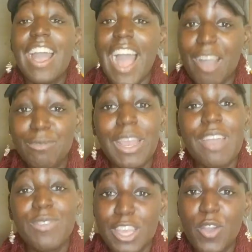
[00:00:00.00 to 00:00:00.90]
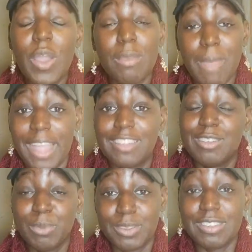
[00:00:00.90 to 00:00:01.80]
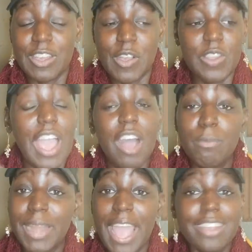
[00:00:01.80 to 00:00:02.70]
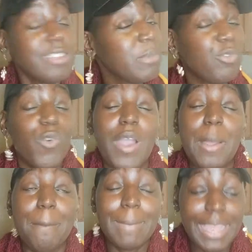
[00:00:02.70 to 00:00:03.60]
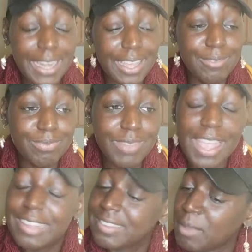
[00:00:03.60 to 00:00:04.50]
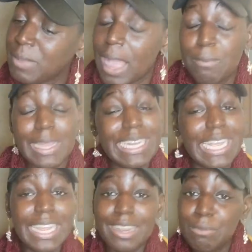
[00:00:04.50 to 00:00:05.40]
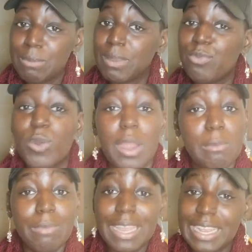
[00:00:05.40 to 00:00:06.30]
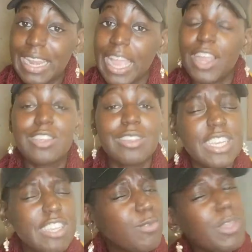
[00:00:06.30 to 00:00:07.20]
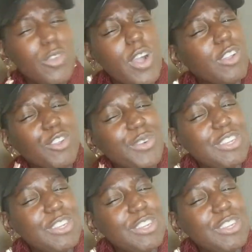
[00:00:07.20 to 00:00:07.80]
I'm definitely going back to Brazil. Y'all been asking me for a minute. Some of y'all been DMing me for a minute like, sis, when you gonna do a